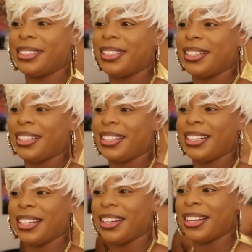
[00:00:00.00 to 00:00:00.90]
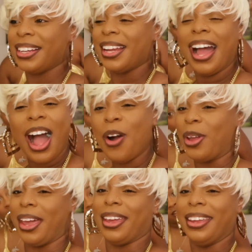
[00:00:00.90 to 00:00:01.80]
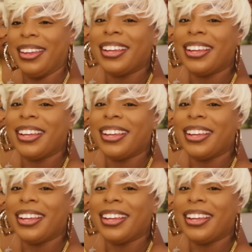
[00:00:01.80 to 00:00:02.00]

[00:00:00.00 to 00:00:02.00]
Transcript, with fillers: We'll start. Okay.